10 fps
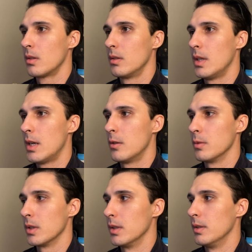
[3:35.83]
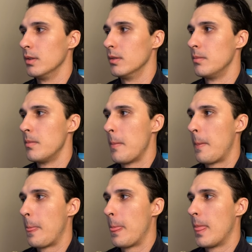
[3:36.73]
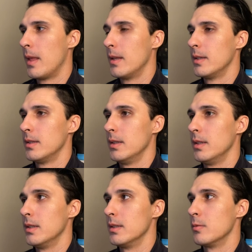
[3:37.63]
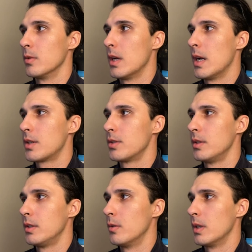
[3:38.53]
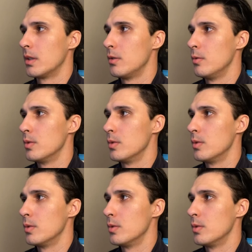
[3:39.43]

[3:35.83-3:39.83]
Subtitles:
Now what we're going to do is we're actually going to